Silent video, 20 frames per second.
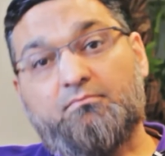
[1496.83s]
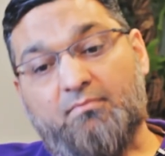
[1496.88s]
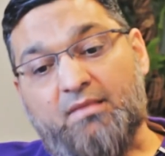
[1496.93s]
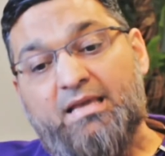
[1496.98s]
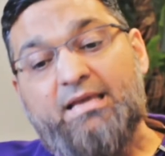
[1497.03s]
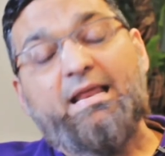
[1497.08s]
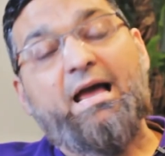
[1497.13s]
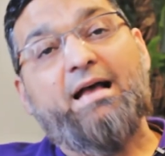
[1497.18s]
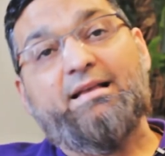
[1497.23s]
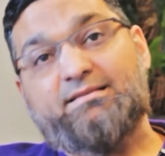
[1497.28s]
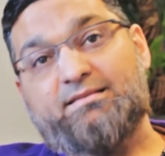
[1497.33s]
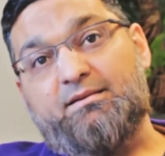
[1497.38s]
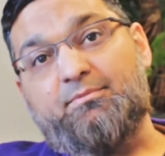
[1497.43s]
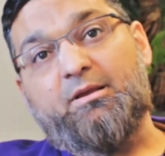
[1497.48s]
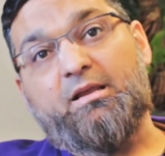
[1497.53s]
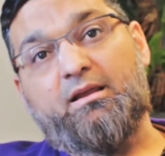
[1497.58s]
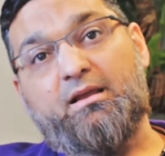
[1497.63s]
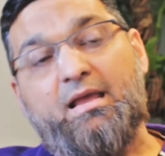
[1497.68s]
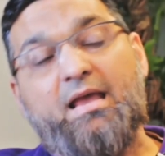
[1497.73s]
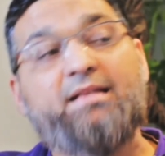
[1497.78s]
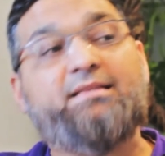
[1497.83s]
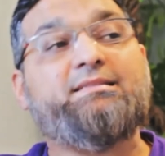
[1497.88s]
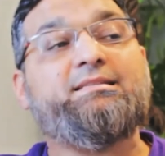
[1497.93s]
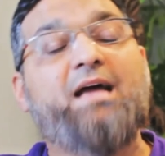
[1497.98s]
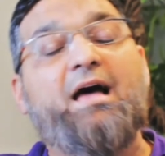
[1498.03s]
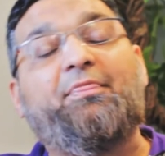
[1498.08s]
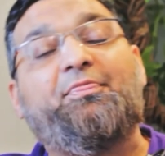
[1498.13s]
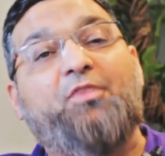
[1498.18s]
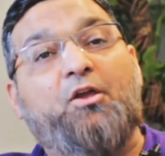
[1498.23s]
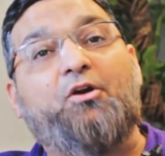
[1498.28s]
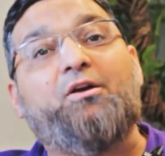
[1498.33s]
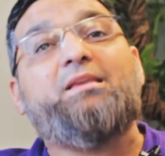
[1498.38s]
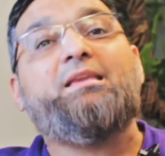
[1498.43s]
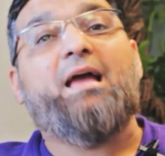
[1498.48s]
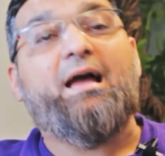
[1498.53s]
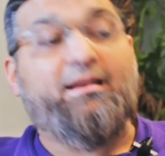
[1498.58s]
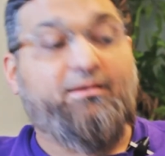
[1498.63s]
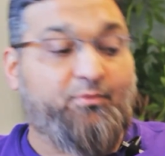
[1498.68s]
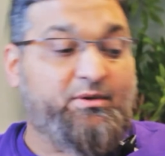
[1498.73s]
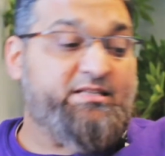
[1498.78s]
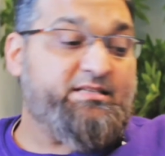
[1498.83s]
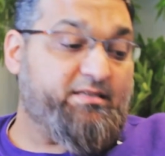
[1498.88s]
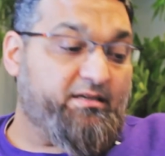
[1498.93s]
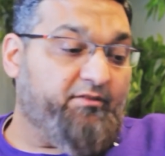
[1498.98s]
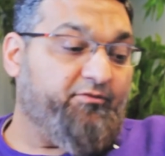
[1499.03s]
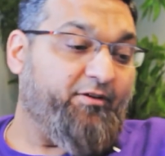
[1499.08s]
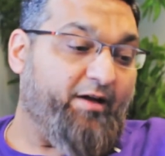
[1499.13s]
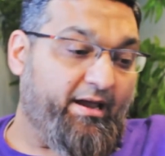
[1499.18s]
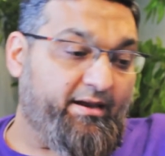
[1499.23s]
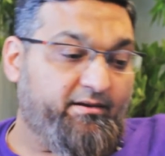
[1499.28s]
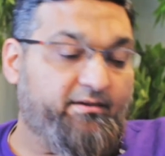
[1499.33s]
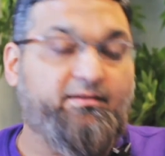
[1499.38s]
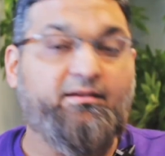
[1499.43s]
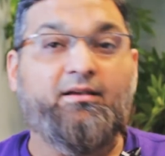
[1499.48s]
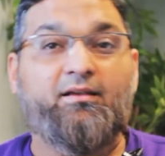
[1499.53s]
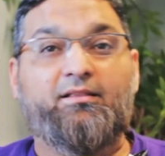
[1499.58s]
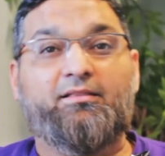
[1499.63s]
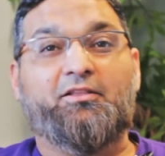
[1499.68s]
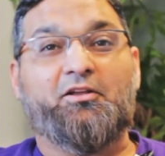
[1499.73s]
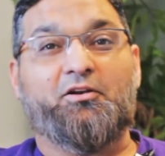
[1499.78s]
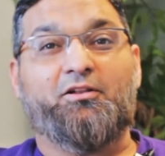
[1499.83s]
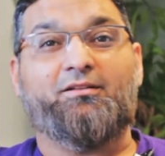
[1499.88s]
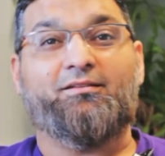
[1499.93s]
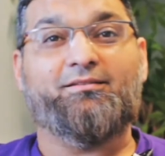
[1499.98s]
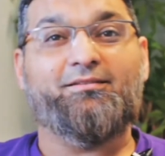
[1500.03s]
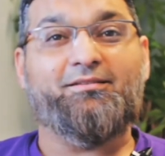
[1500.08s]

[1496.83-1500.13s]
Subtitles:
It has to be. It's not there yet. We still find little